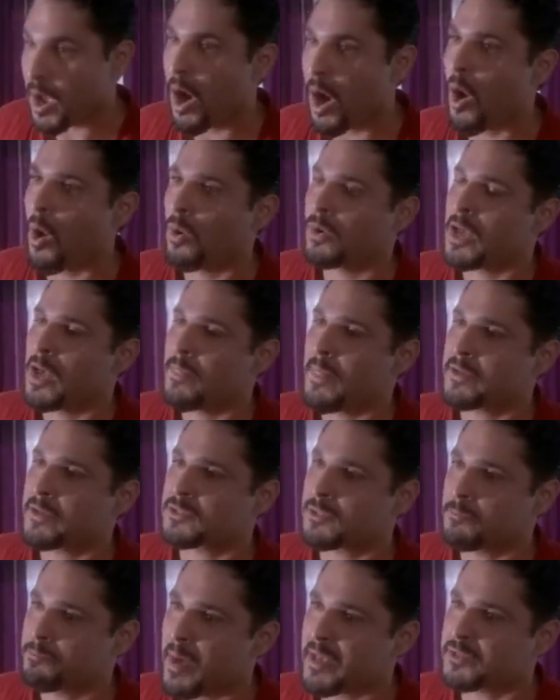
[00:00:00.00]
my own, and that's
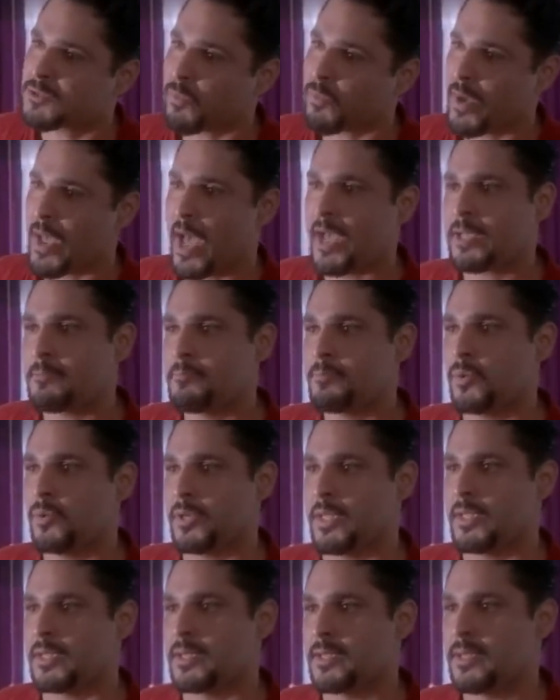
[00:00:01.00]
the best way I can
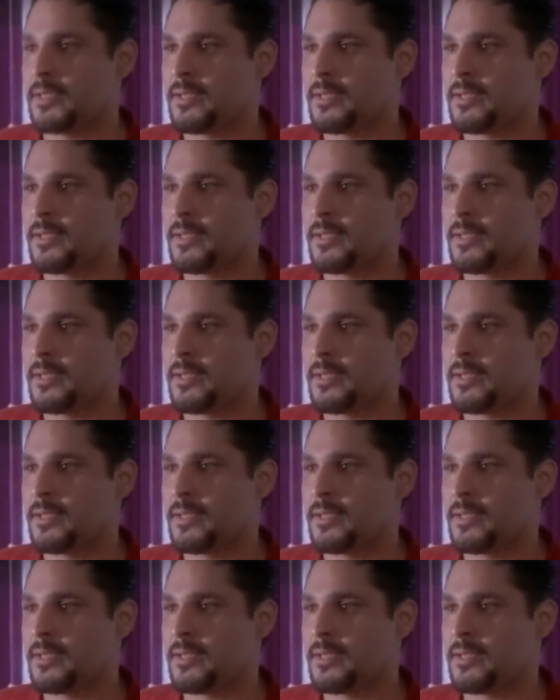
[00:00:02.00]
put it.